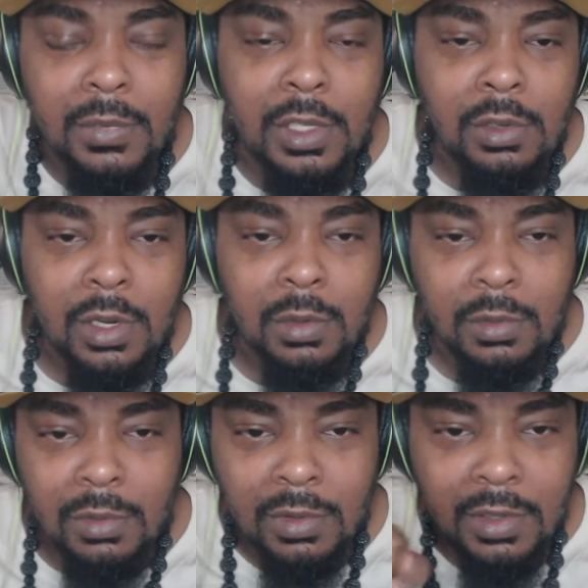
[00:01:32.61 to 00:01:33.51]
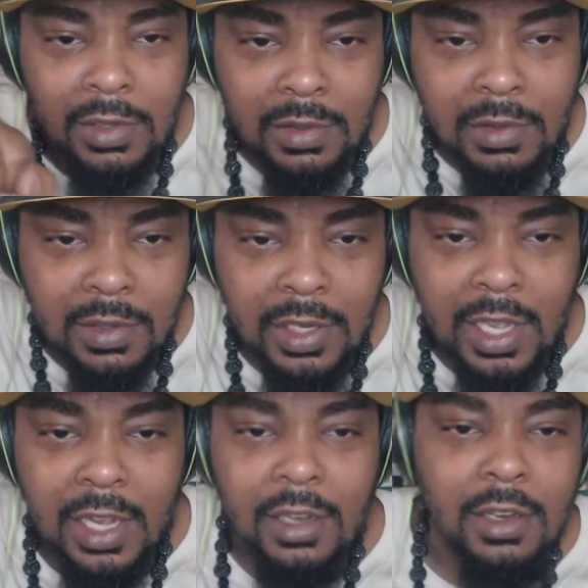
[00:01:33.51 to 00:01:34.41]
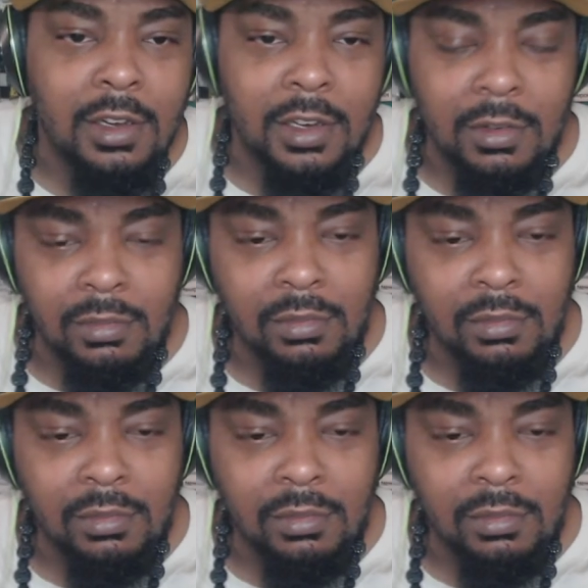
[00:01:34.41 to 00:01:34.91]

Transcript: you know, getting it and